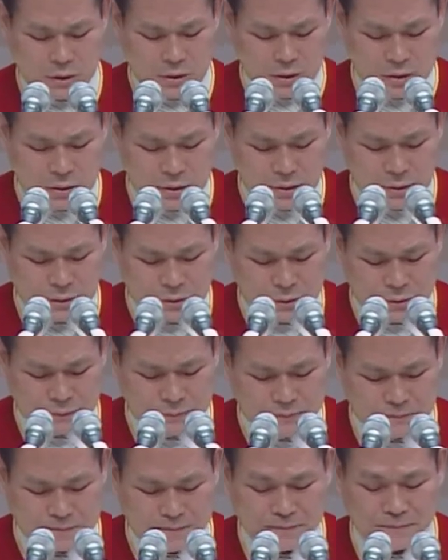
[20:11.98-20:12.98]
II,
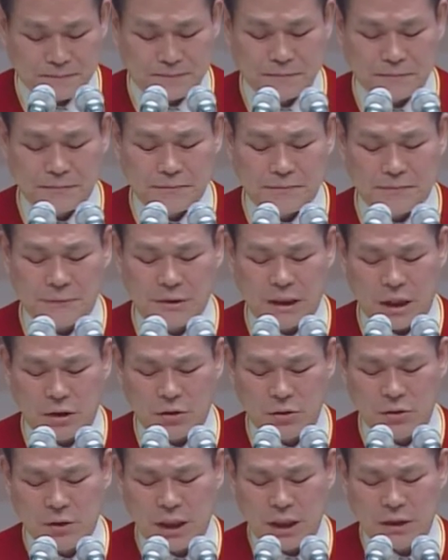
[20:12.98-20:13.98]
as a
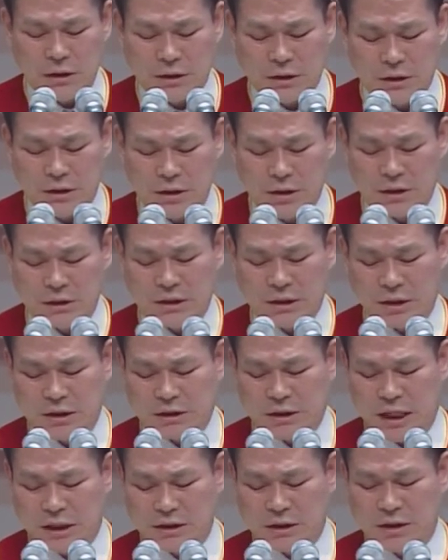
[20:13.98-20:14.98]
retribution of killing
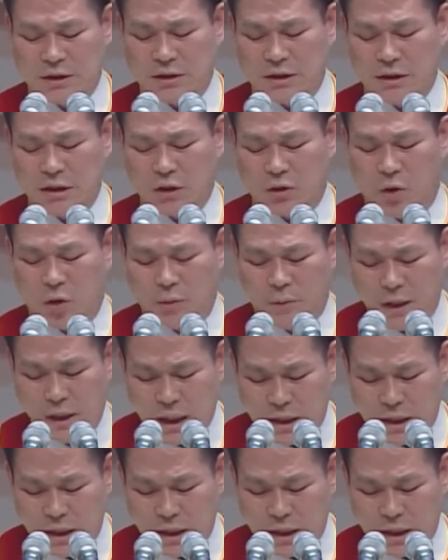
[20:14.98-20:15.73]
Jesus naked.